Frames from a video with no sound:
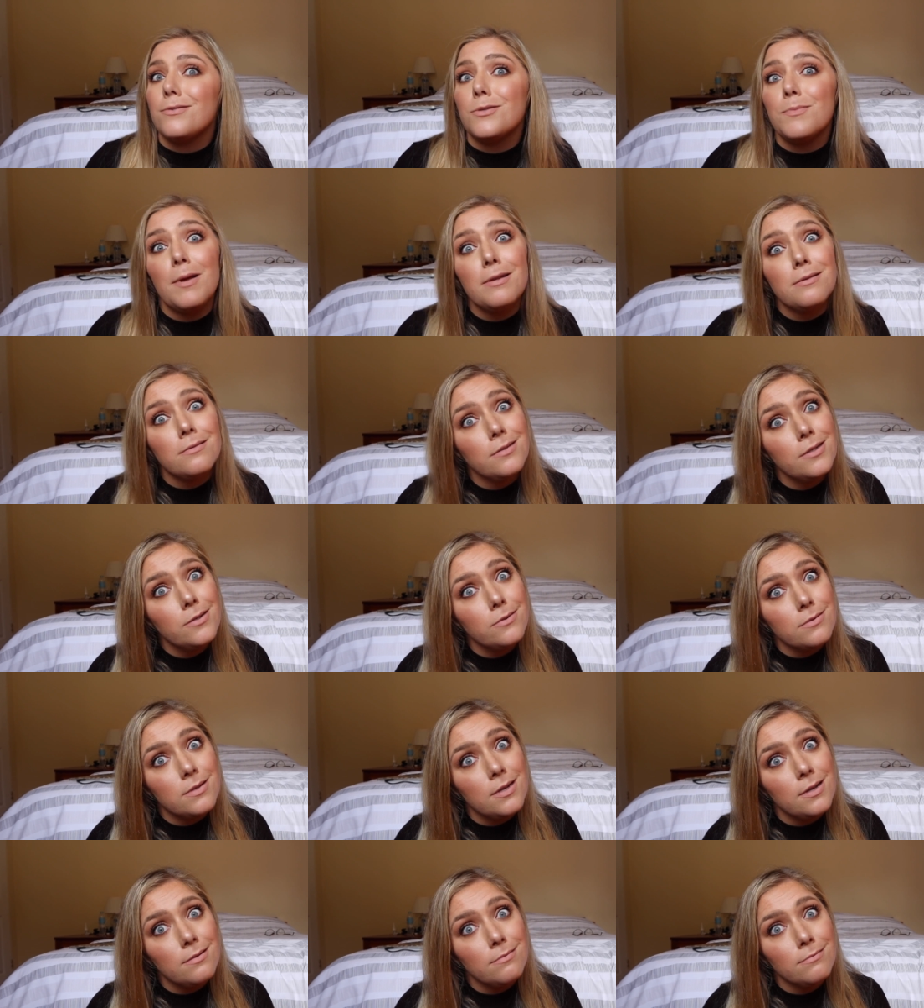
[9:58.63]
I was about to
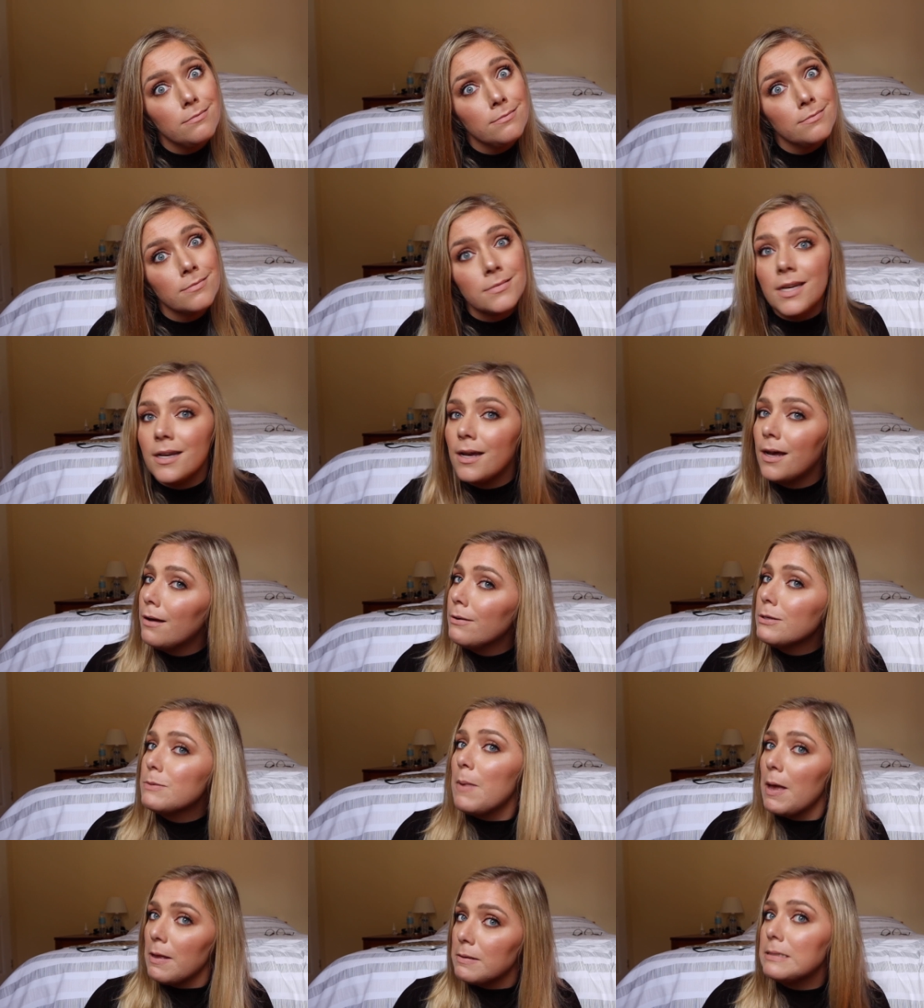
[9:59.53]
lose it. I
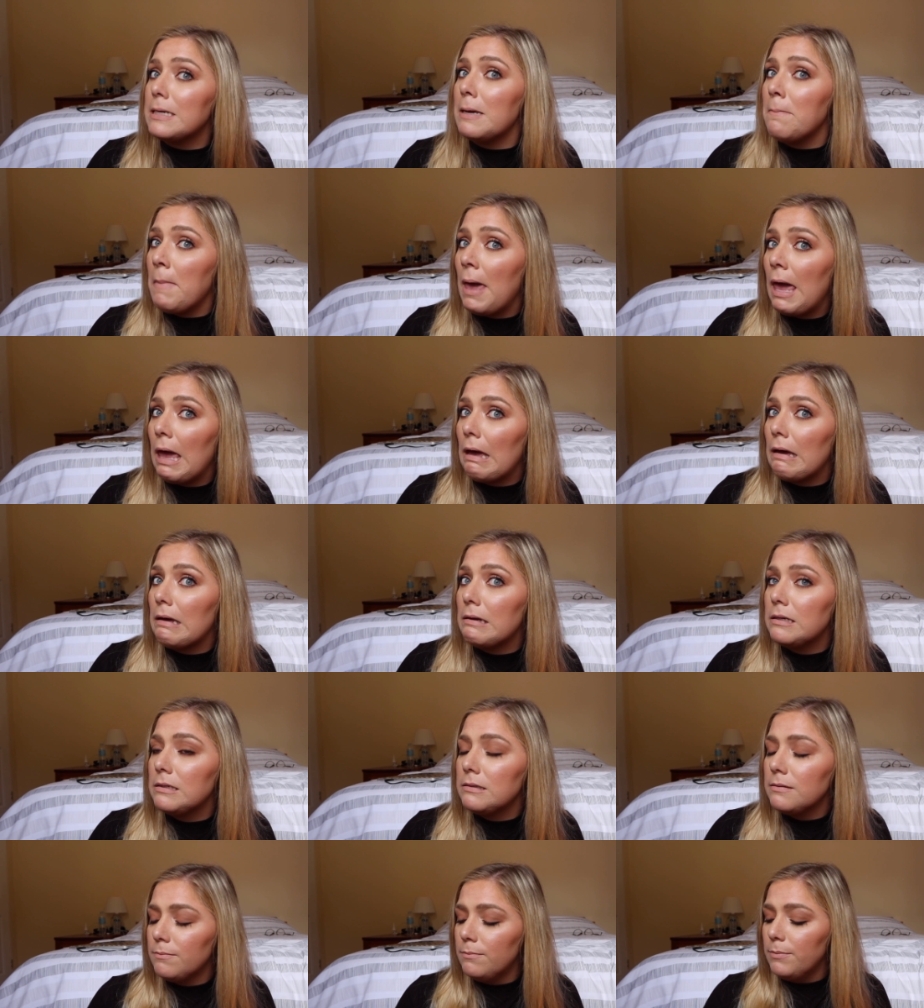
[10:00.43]
was about to get mad,
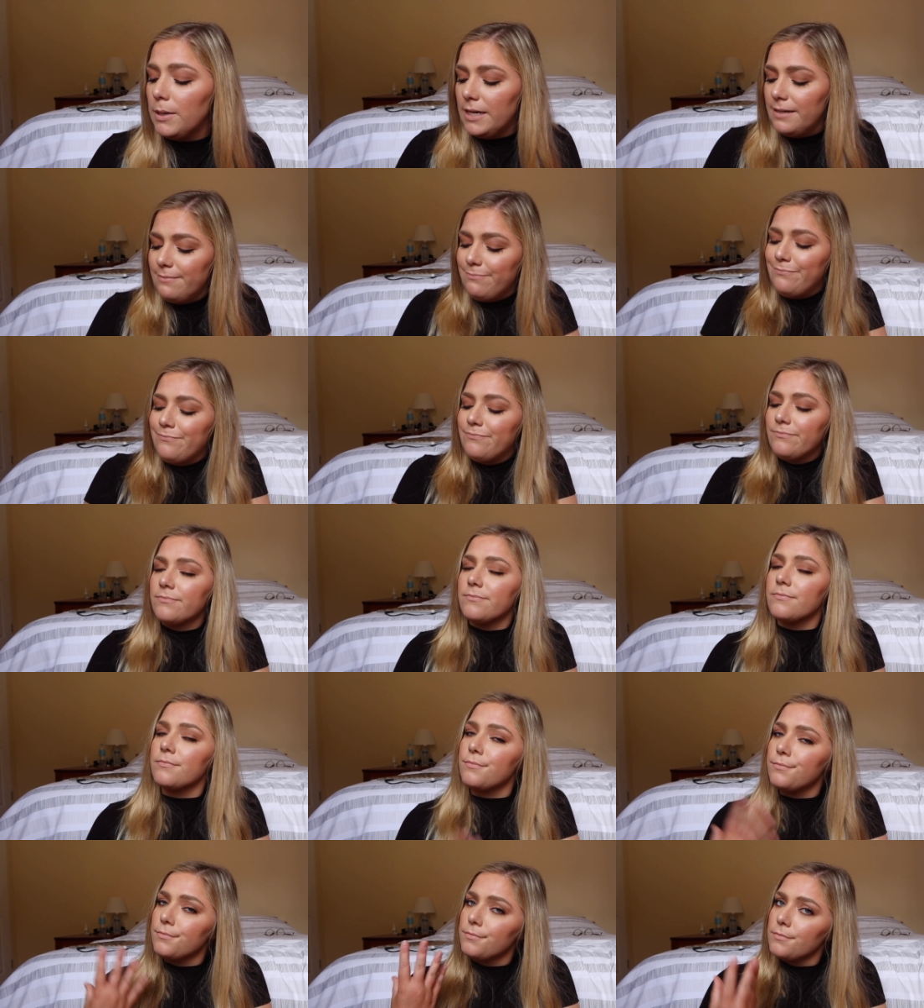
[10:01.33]
but
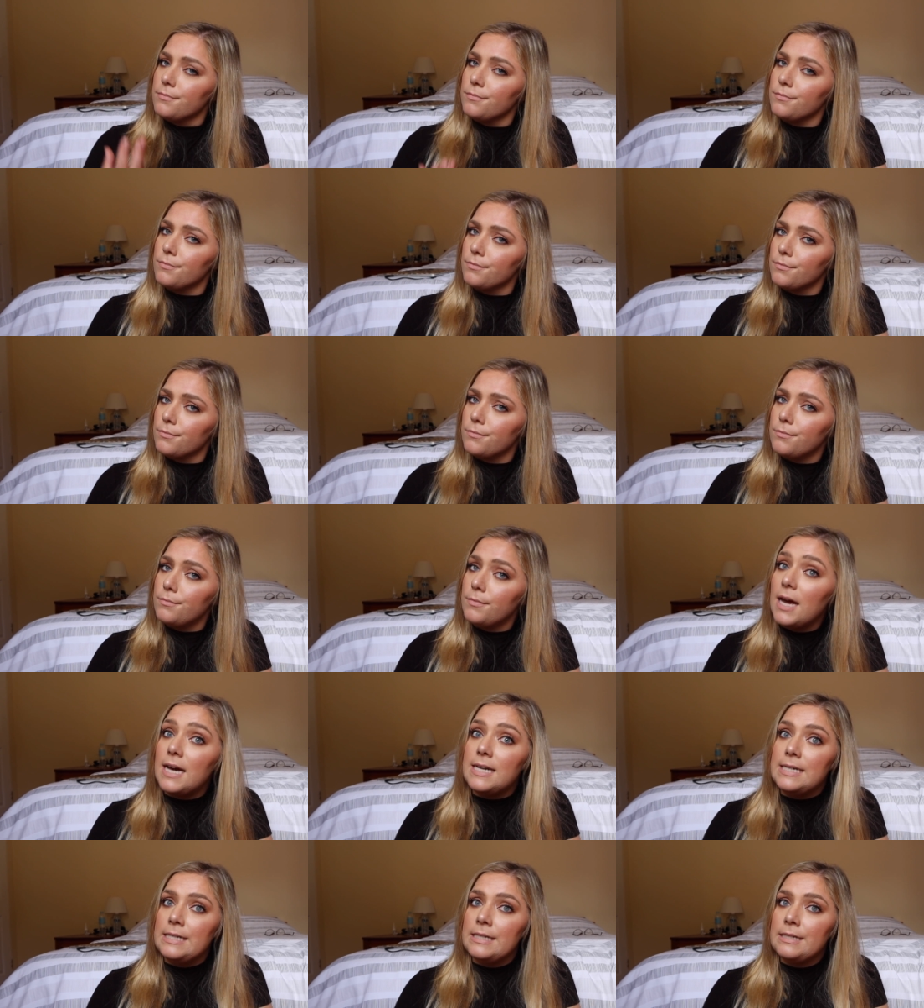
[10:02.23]

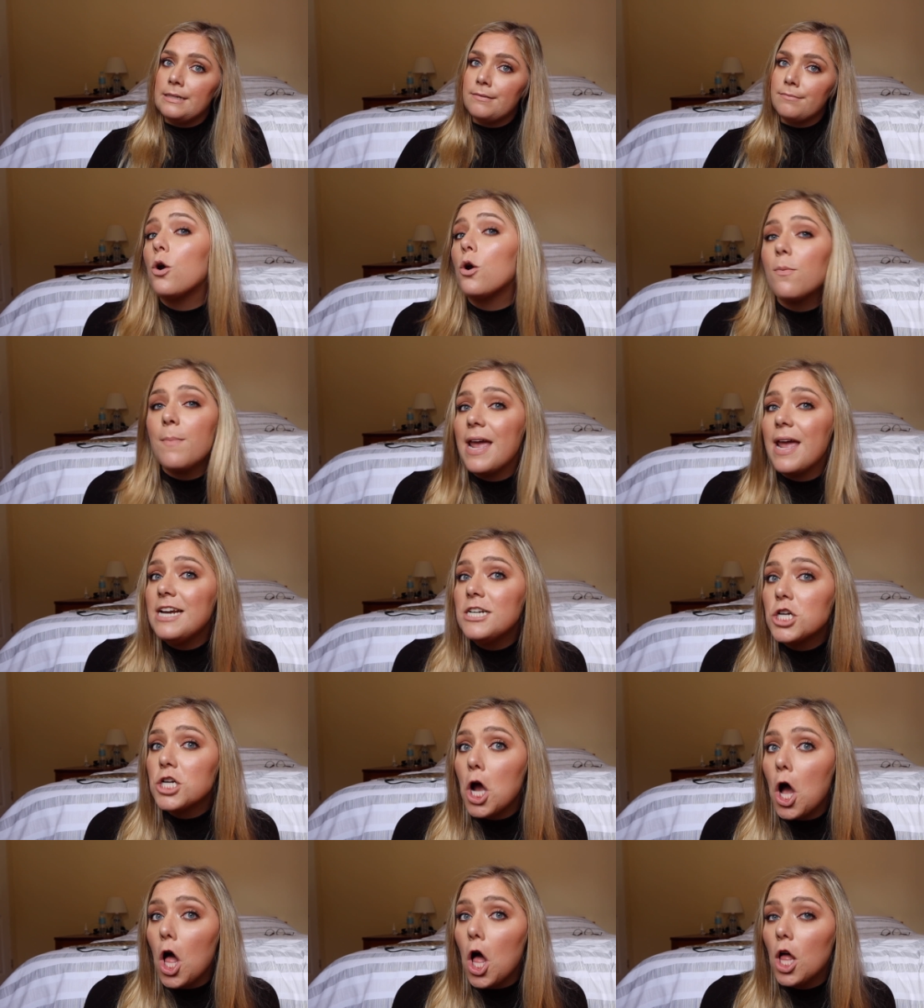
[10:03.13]
I didn't.
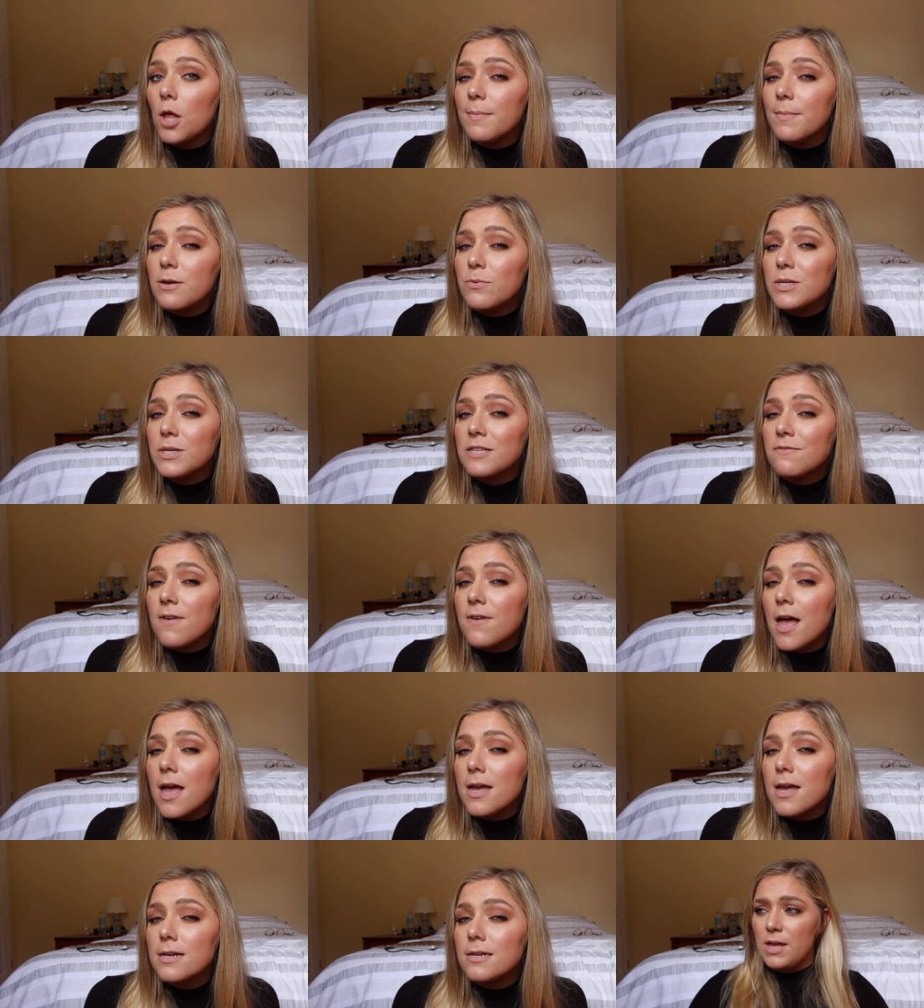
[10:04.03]
Remained calm, it was
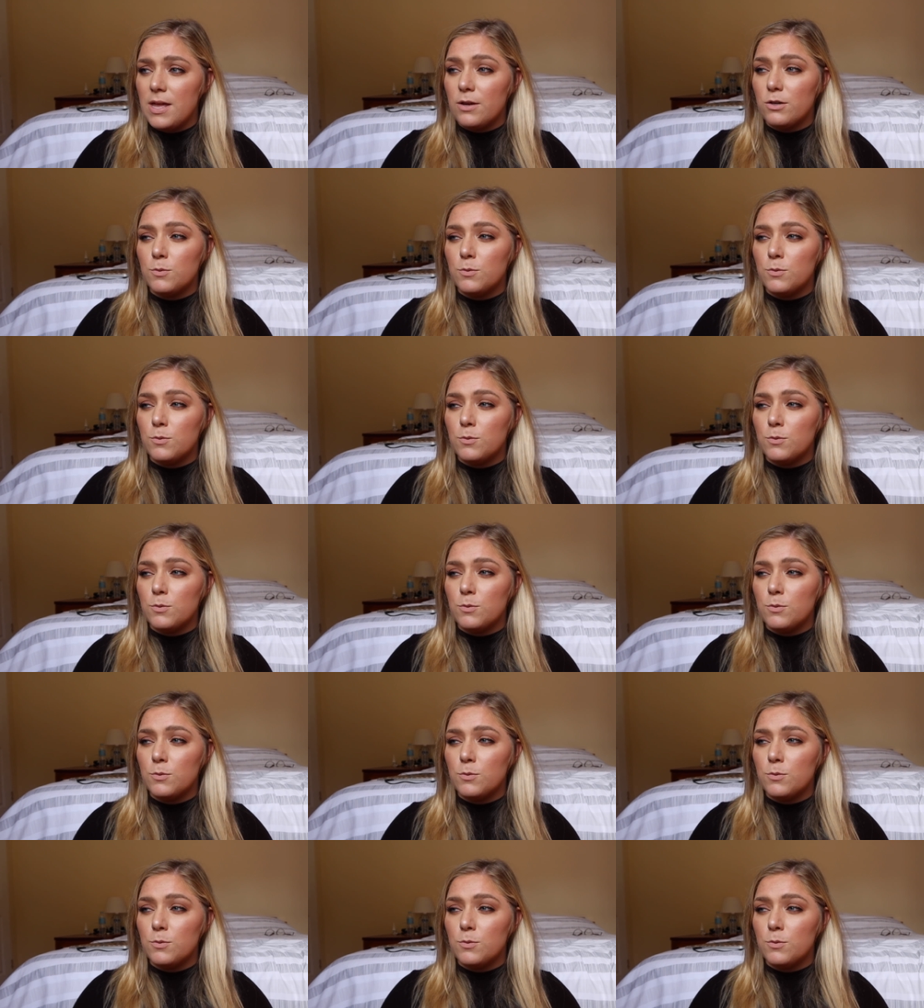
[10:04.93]
fine. It